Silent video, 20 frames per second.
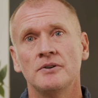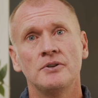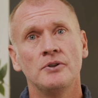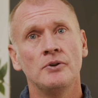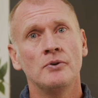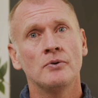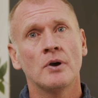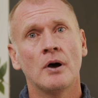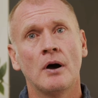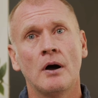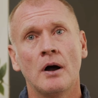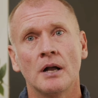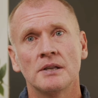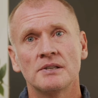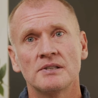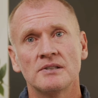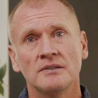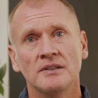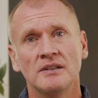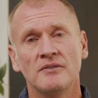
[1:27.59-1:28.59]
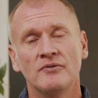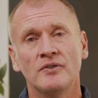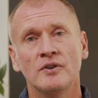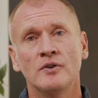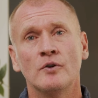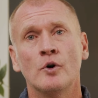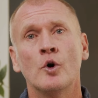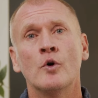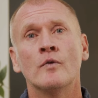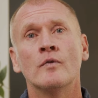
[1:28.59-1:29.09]
Do you constantly
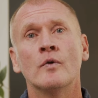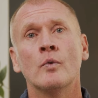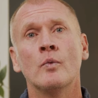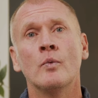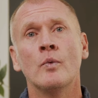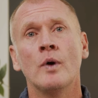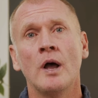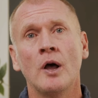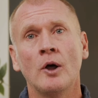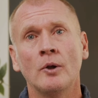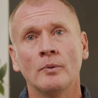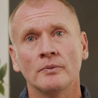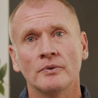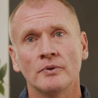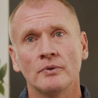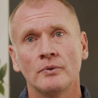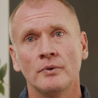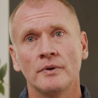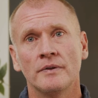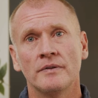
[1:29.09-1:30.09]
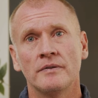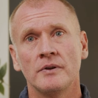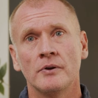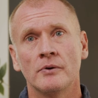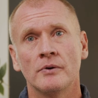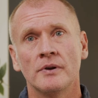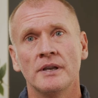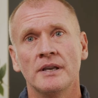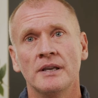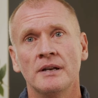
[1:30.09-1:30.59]
feel overwhelmed with
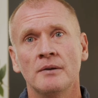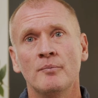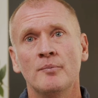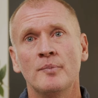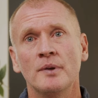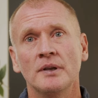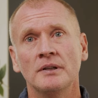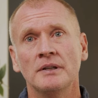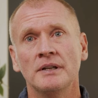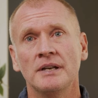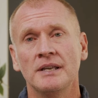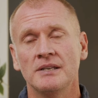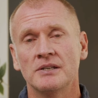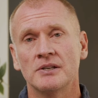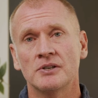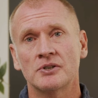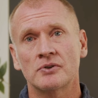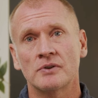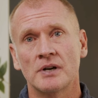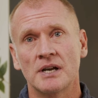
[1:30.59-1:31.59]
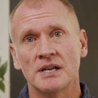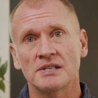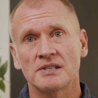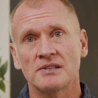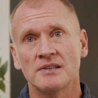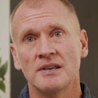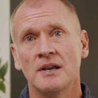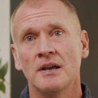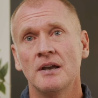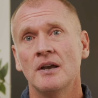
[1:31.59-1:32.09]
your inability to trust